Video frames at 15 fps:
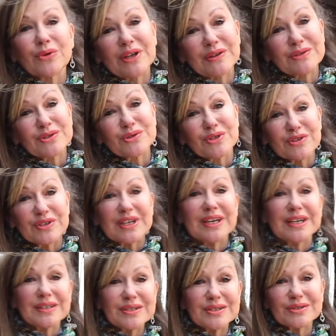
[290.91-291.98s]
and sort of the
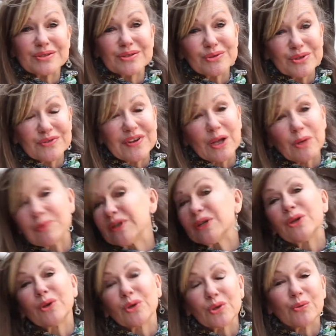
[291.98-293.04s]
kids sort of helping
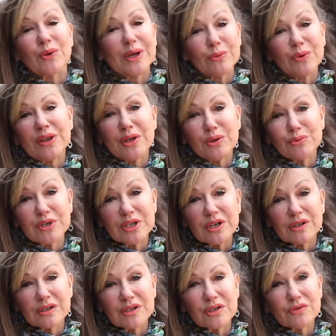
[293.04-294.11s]
along the way when they were
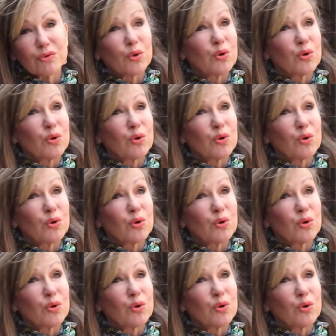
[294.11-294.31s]
younger,